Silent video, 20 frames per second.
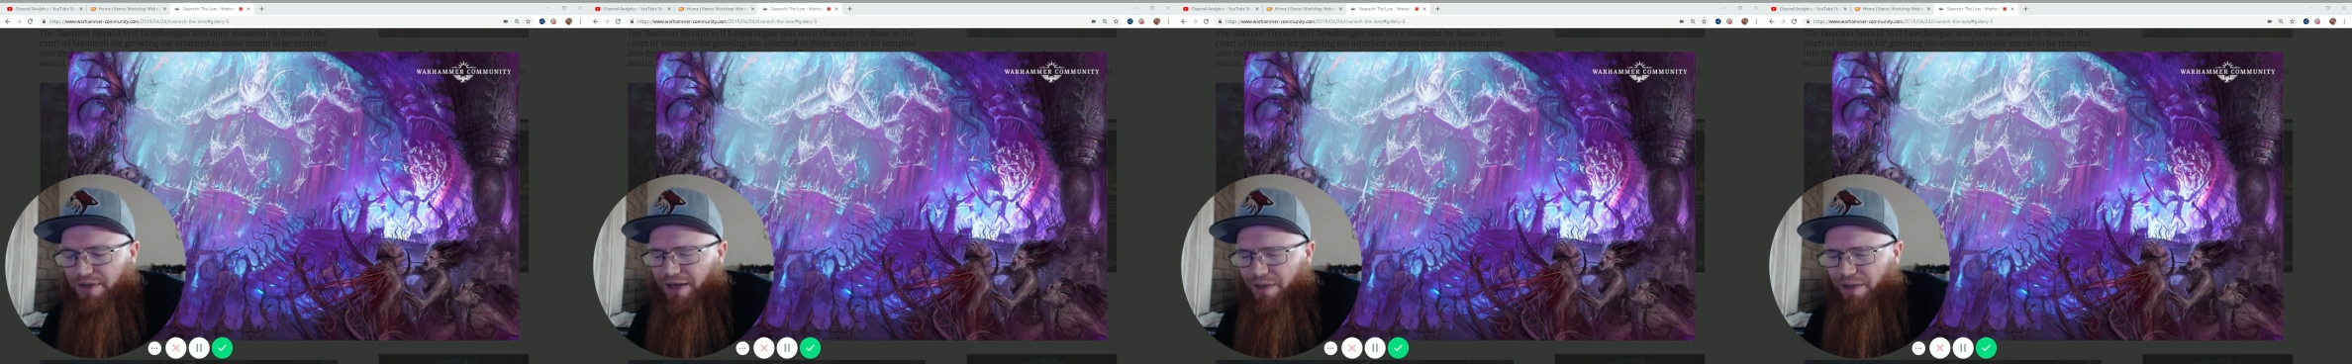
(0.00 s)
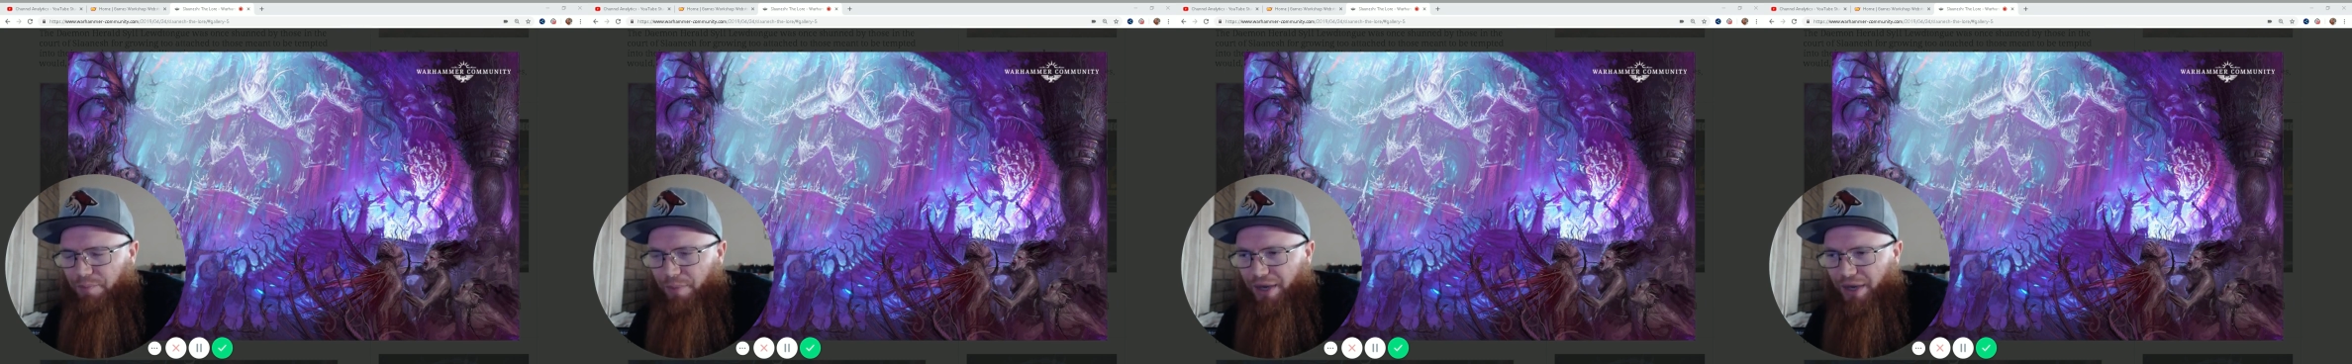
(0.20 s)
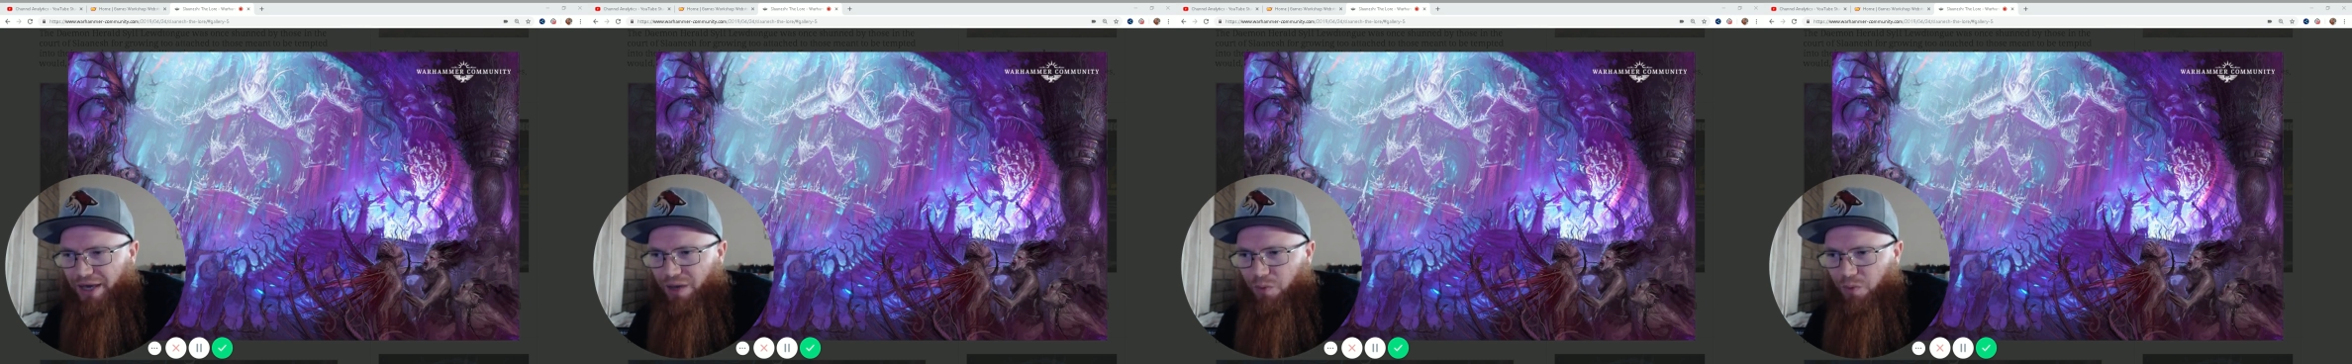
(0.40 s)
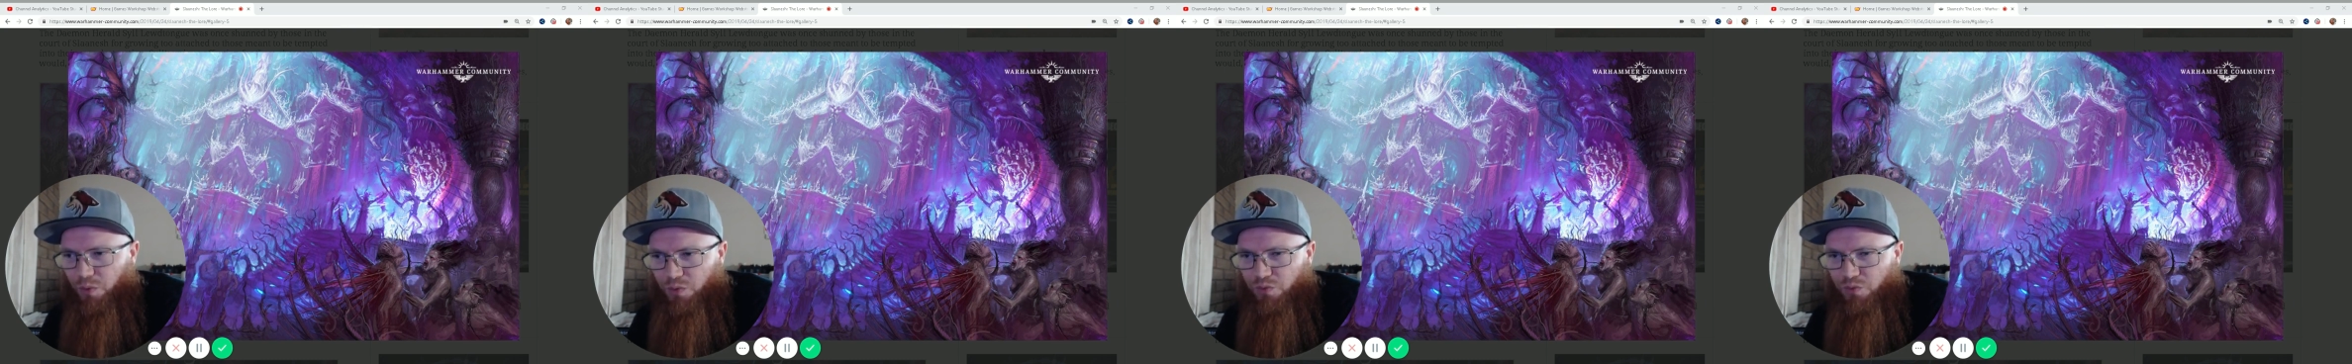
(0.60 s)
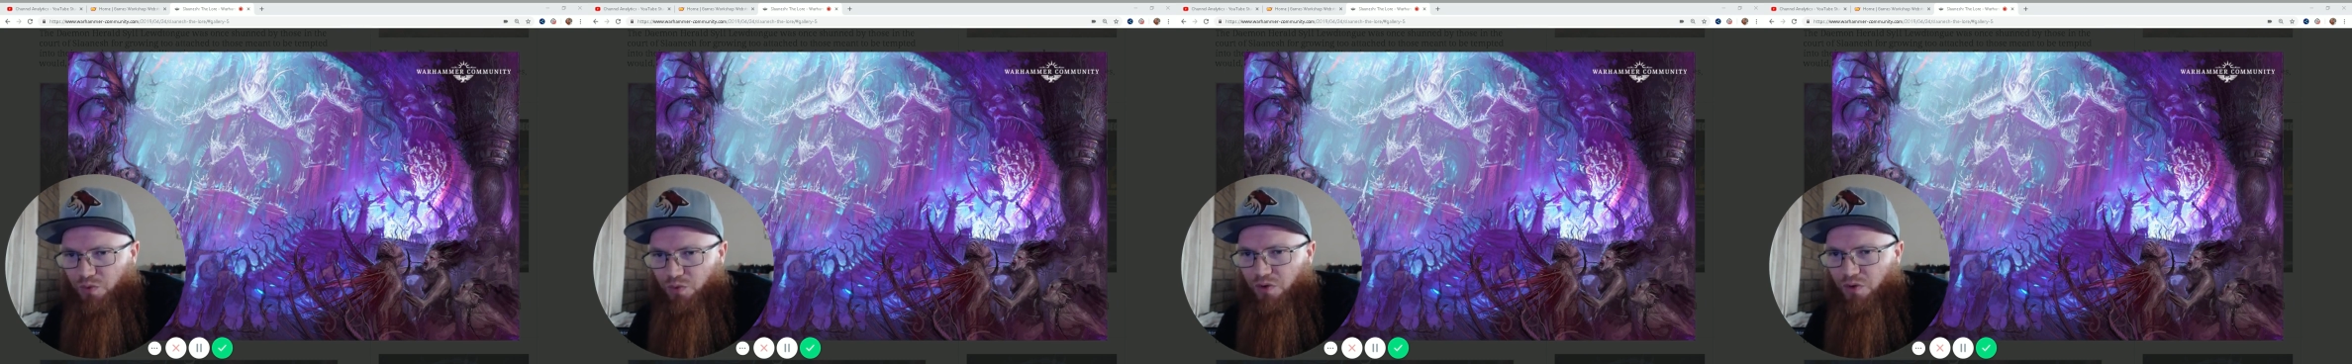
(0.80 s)
and make a
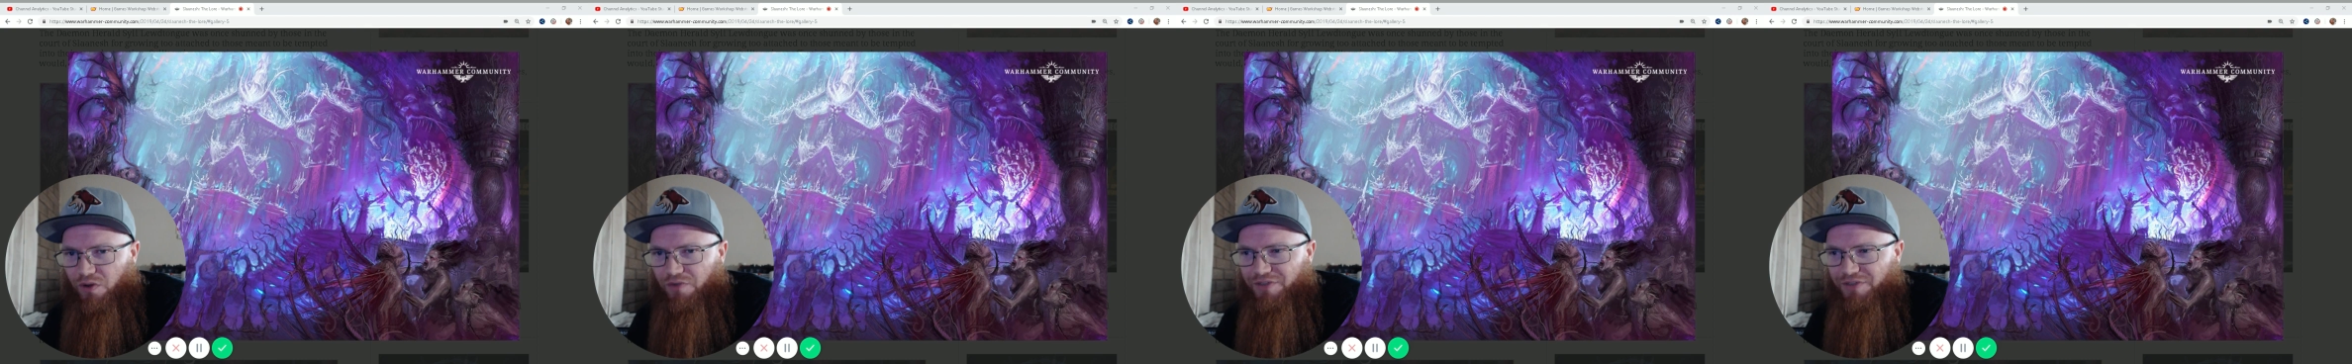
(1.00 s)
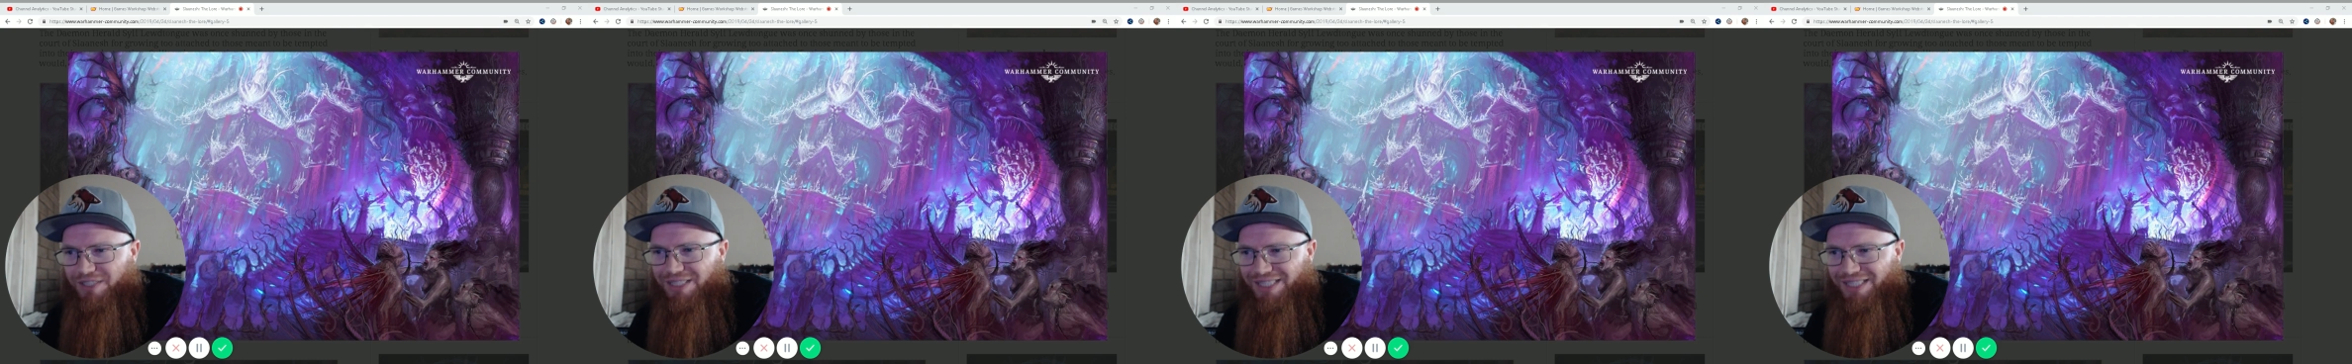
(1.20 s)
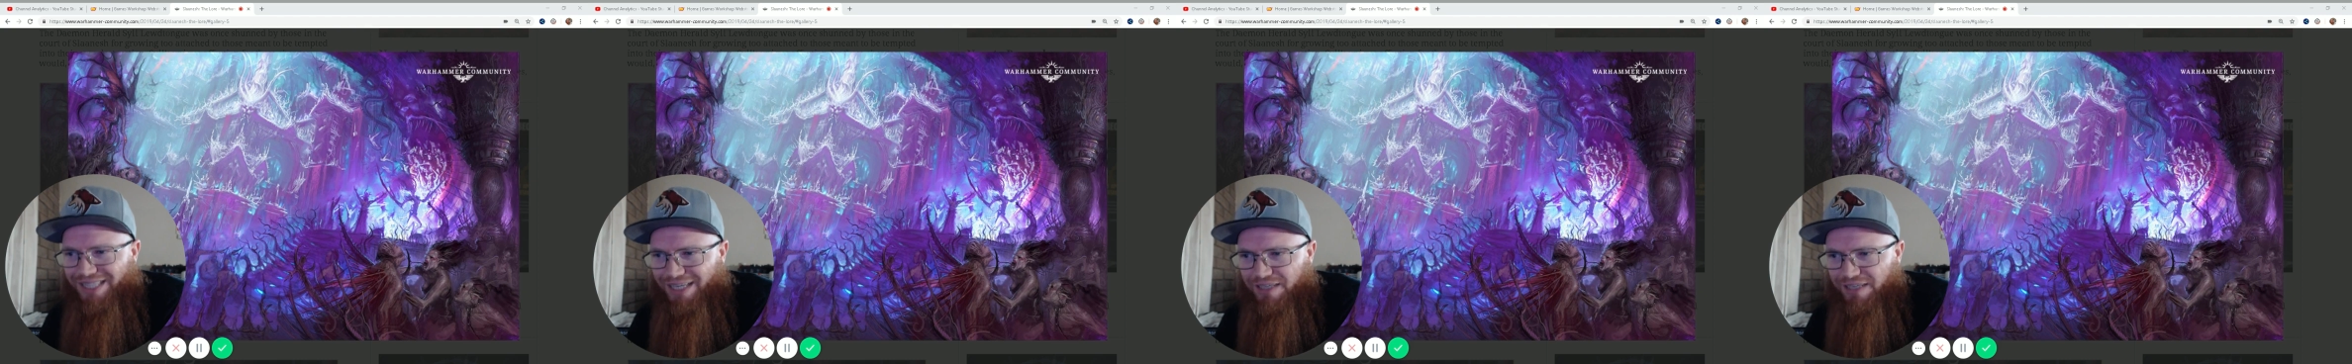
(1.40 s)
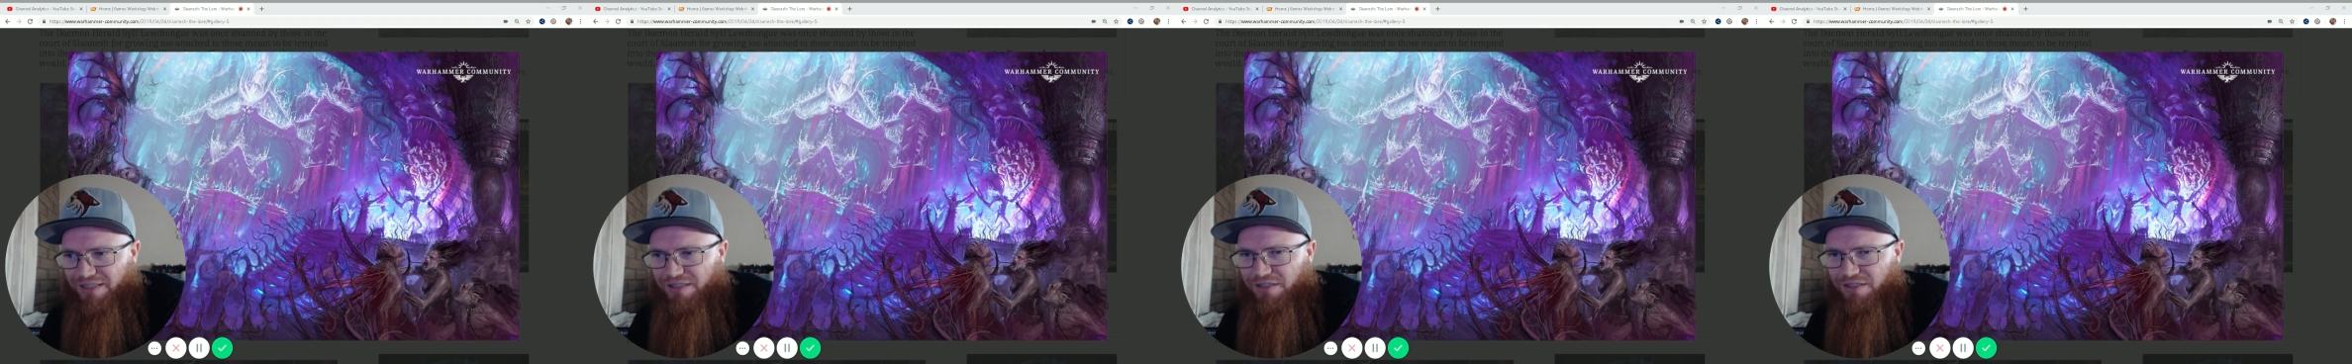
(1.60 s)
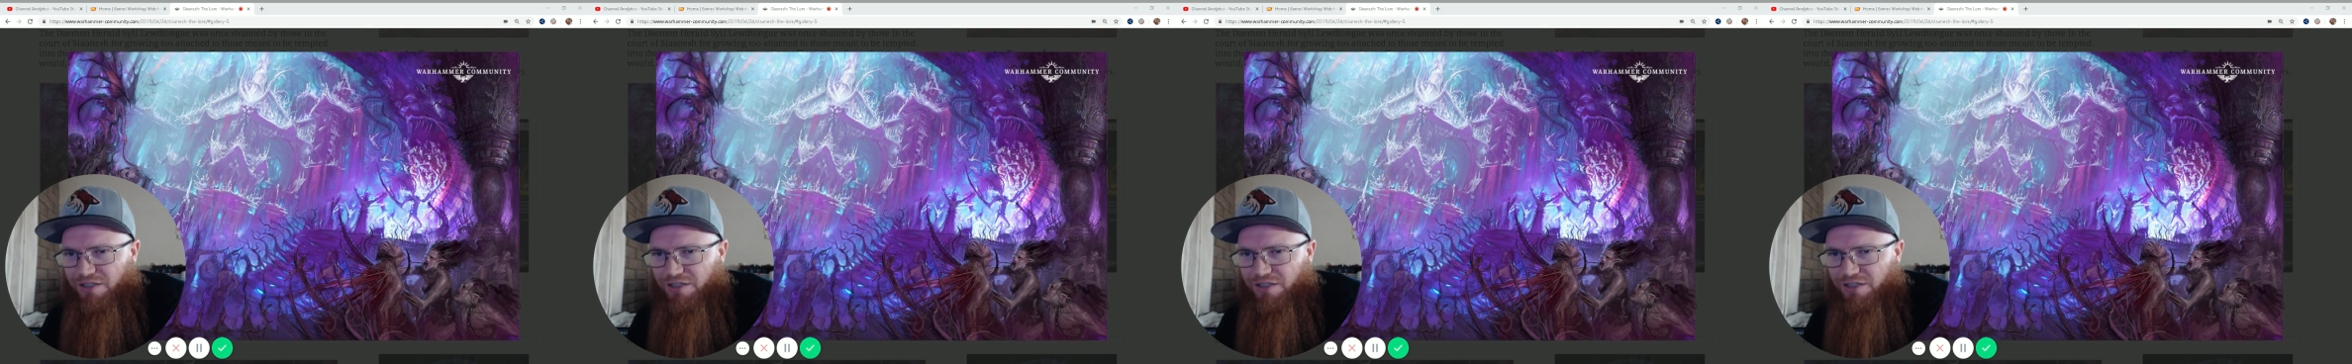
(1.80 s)
wound roll of a six